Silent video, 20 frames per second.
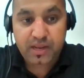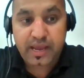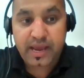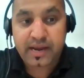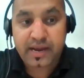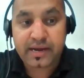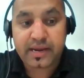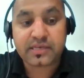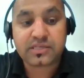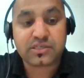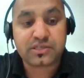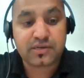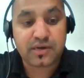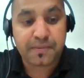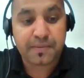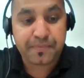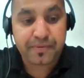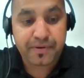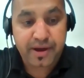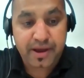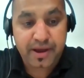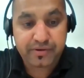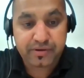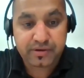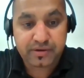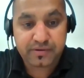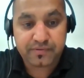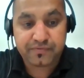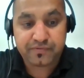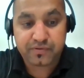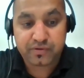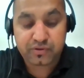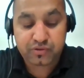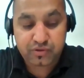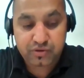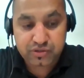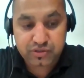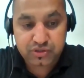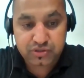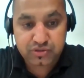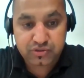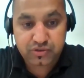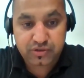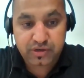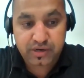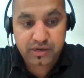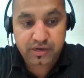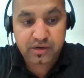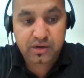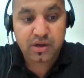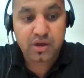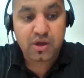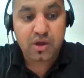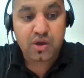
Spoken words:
and extra priority for those students